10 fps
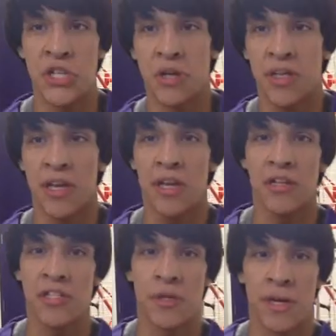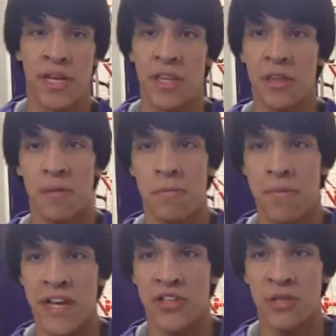2 at the end just so I could get the
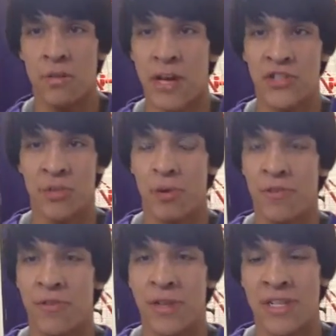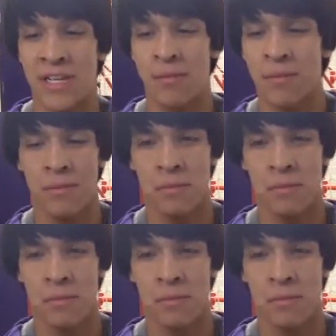major extra point for the team.